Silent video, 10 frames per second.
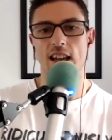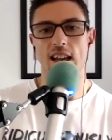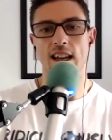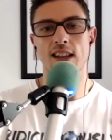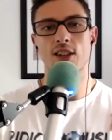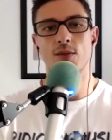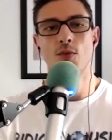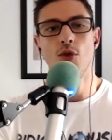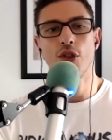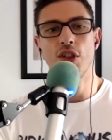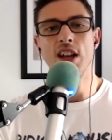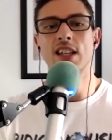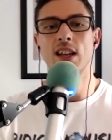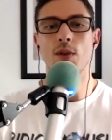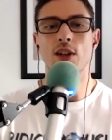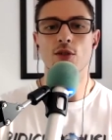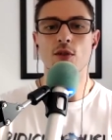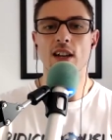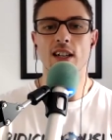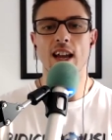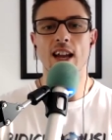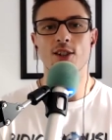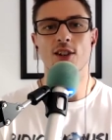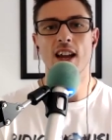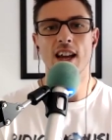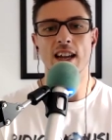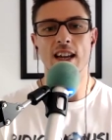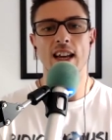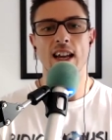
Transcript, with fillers: in the small things that we're doing day to day